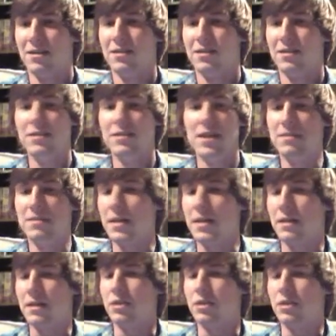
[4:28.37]
Doesn't ask me
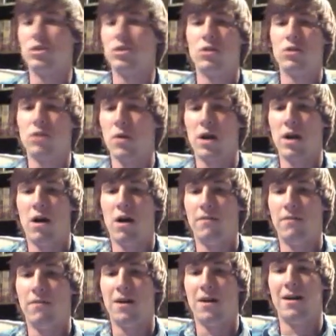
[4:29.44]
anything. Just starts going
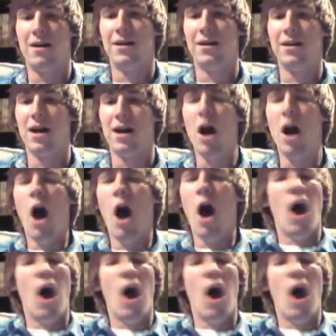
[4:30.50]
off on,